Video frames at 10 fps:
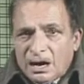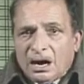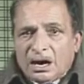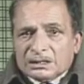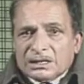
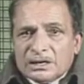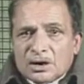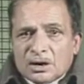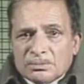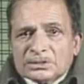or the
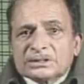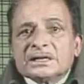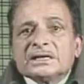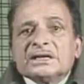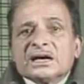norms
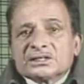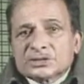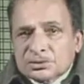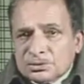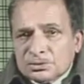in a
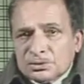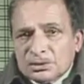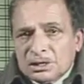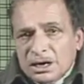school,